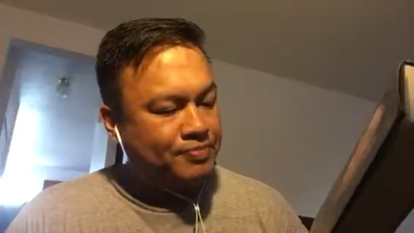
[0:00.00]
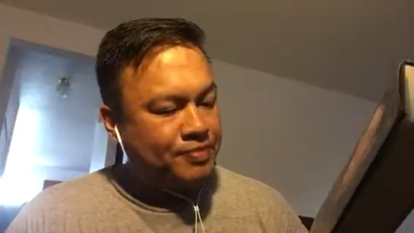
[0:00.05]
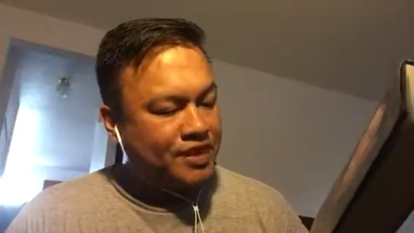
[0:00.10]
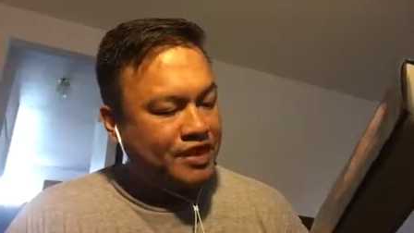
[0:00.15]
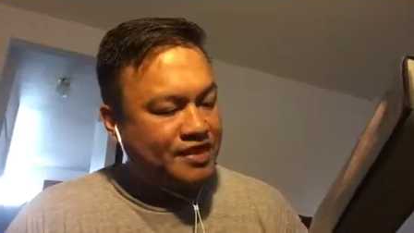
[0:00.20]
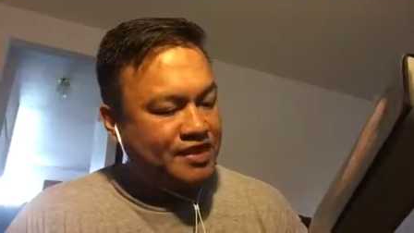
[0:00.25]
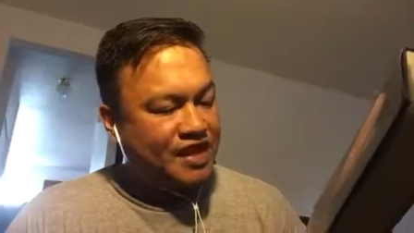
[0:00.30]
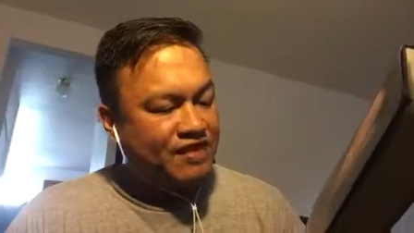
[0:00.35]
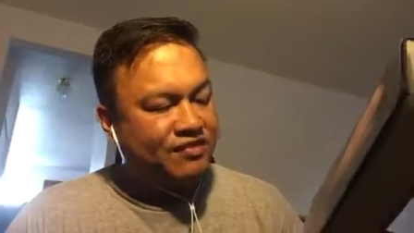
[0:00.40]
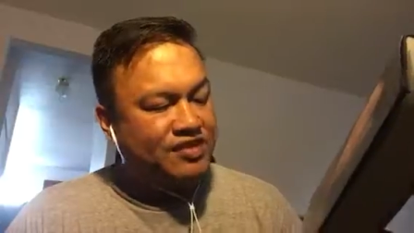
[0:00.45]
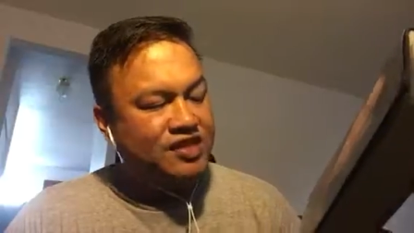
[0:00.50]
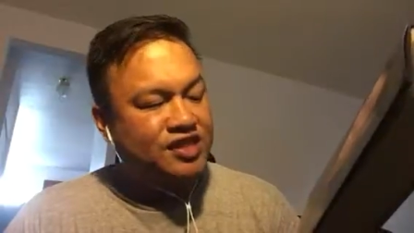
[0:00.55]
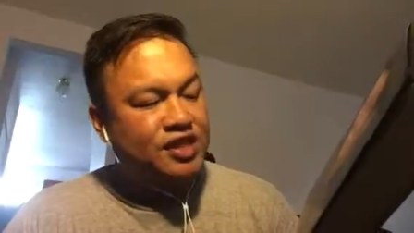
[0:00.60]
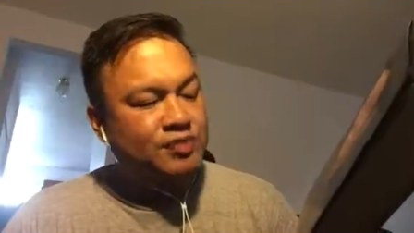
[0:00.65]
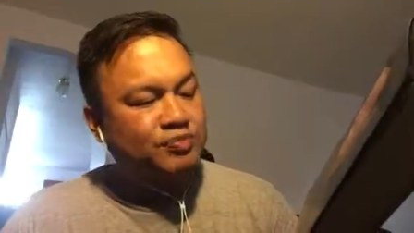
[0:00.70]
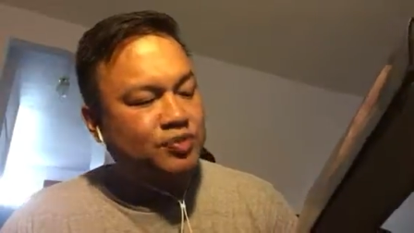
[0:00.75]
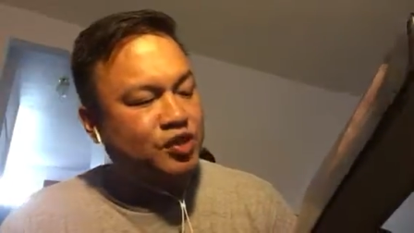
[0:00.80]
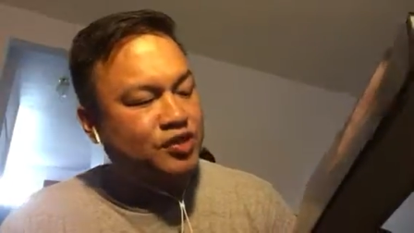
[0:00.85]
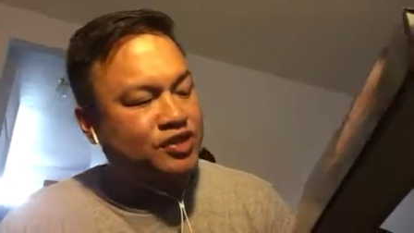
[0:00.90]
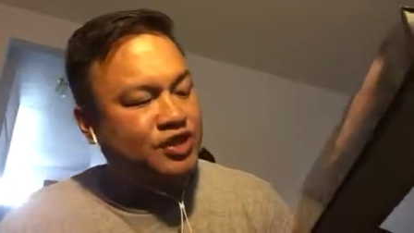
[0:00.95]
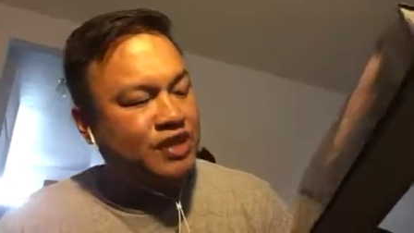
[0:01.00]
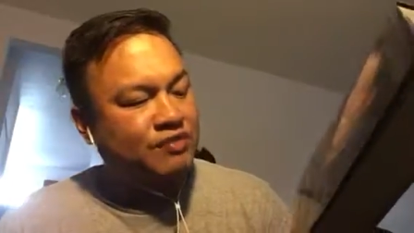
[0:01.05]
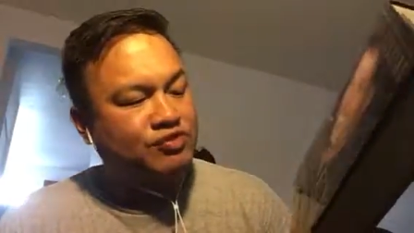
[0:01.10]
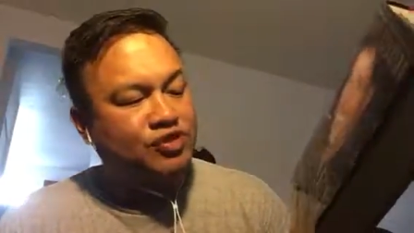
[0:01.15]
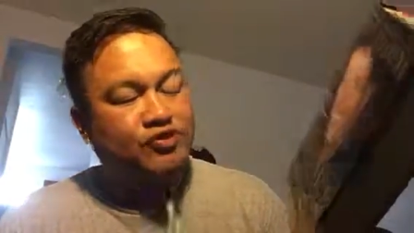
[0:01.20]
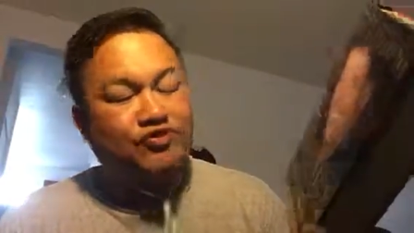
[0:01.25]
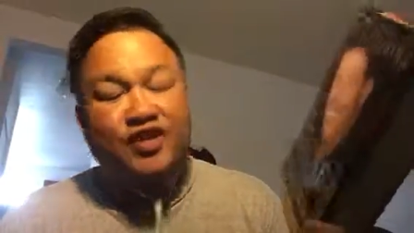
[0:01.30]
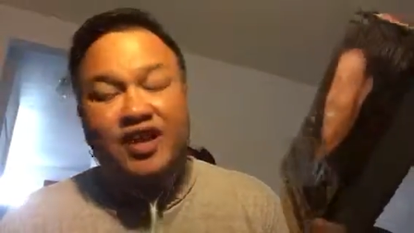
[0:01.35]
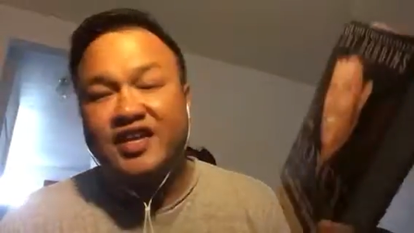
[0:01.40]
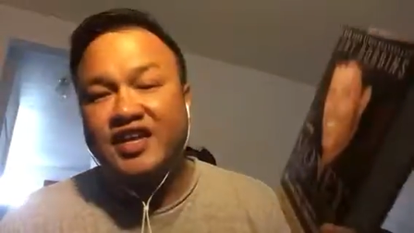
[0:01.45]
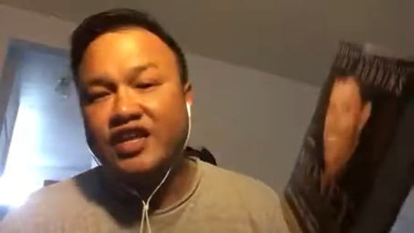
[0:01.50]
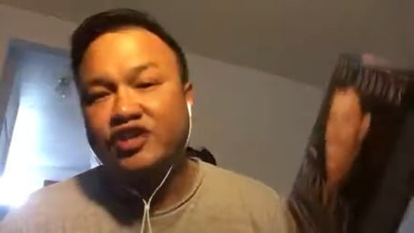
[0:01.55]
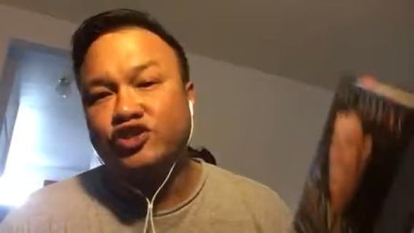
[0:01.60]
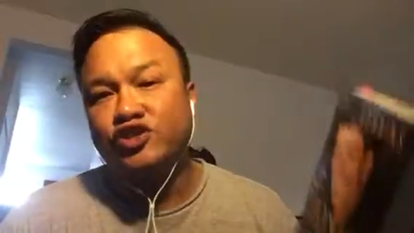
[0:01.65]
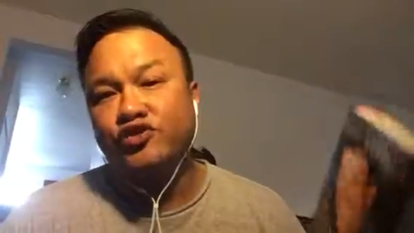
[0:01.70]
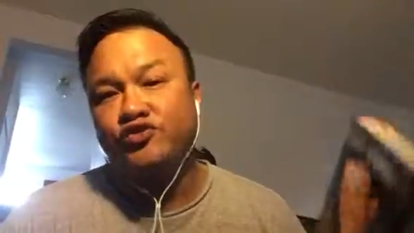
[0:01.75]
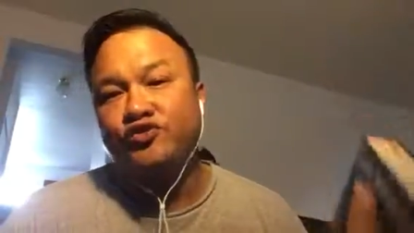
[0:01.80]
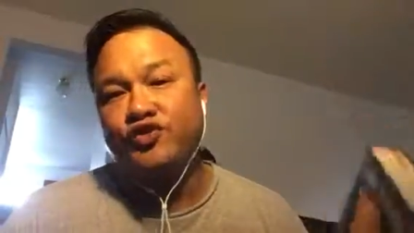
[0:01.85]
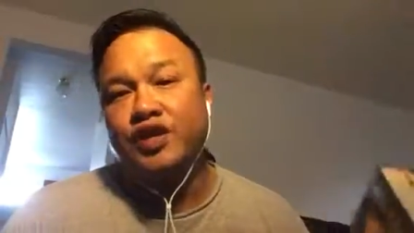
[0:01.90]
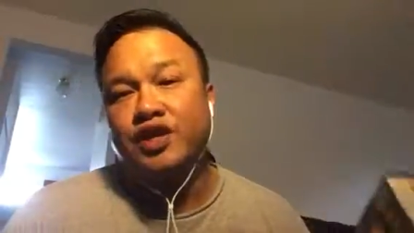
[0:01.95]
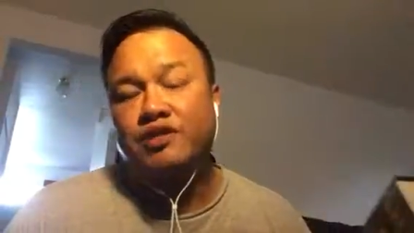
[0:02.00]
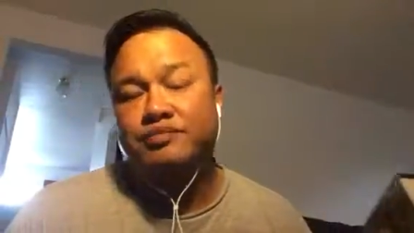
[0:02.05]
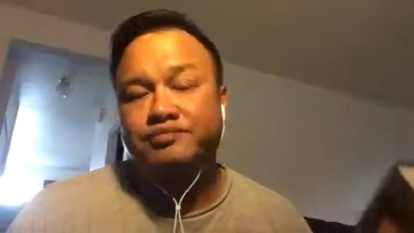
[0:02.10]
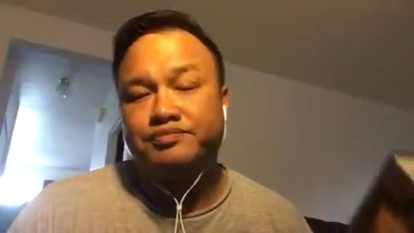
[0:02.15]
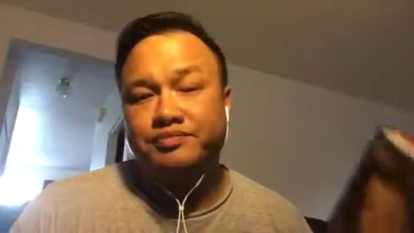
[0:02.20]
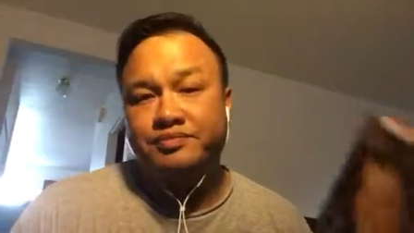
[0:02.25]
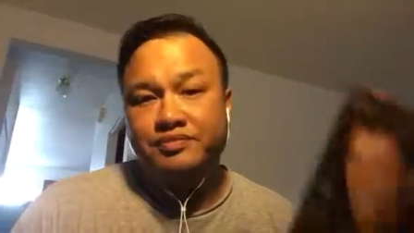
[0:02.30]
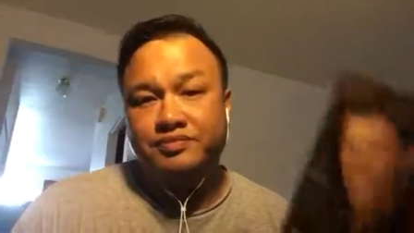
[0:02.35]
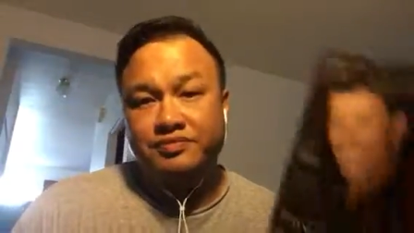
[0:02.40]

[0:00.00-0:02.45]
the seven simple steps to financial freedom.